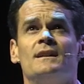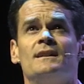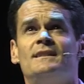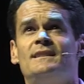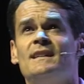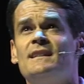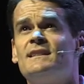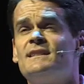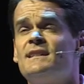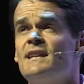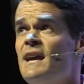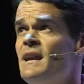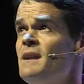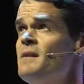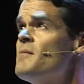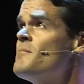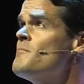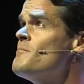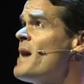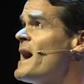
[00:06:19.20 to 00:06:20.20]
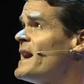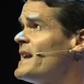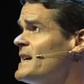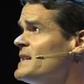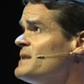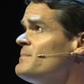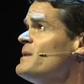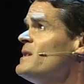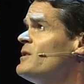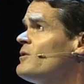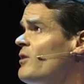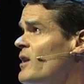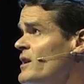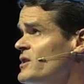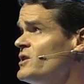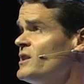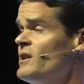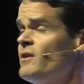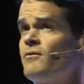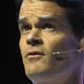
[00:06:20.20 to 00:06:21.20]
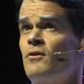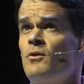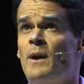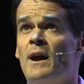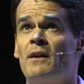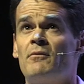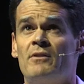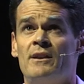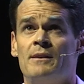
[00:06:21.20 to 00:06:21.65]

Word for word: Since then, Matt has been crunching through our